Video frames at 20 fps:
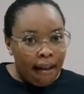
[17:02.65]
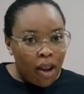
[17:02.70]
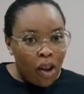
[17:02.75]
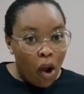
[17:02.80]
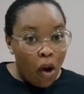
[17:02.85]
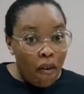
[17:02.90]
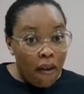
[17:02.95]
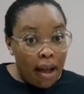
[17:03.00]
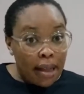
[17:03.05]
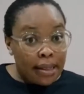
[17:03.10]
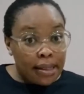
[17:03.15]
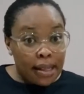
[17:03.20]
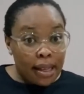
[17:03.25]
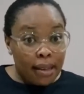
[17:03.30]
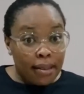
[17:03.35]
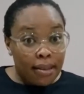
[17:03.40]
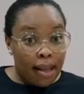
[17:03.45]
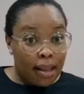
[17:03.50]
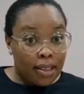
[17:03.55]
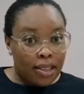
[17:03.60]
Laura
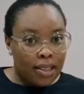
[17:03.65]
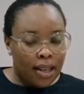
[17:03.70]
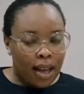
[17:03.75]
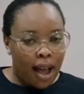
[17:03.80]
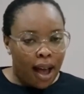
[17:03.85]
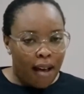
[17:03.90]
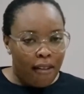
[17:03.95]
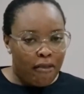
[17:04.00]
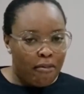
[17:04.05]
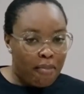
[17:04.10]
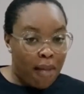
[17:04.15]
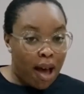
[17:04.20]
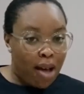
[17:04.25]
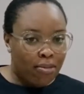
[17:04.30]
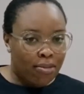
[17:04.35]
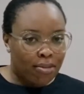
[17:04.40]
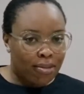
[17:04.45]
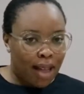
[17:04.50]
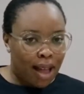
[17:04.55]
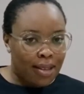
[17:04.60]
think that she have
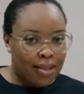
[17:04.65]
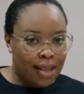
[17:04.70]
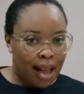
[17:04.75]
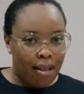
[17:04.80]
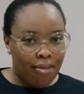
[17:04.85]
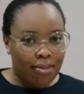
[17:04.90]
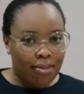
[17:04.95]
mouth. That's